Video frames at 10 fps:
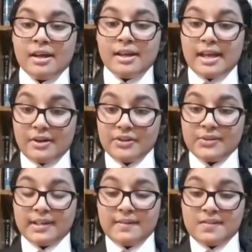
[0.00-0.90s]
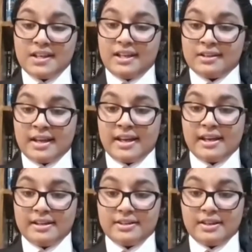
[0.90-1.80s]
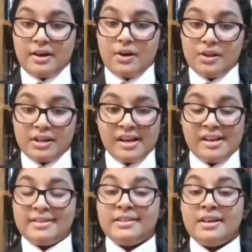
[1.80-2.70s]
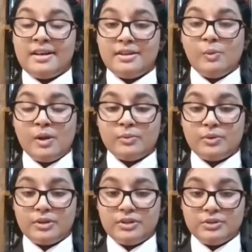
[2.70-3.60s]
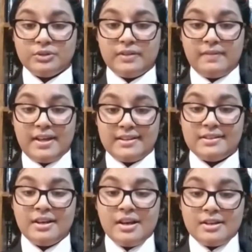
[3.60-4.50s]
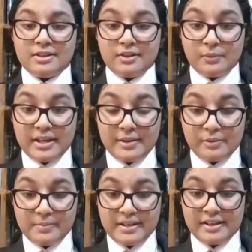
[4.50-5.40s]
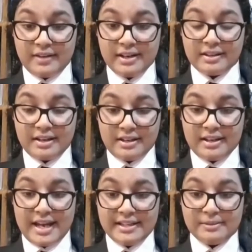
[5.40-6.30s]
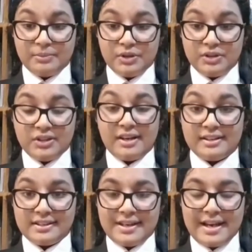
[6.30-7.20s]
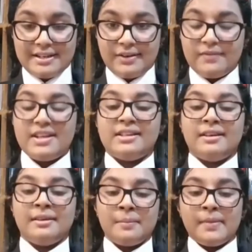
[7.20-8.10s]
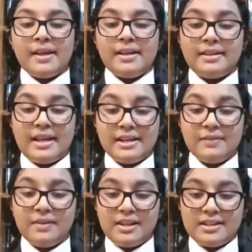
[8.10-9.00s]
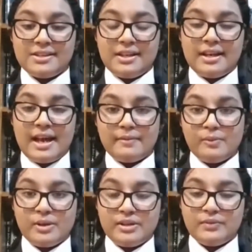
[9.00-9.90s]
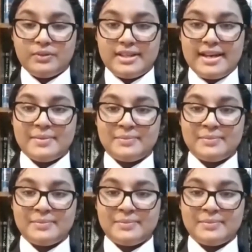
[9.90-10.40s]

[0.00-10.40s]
It also gives you insight into the Holocaust and other World War II events, so it would be a great learning aid to boost your understanding of it. Thank you for listening and have a wonderful day.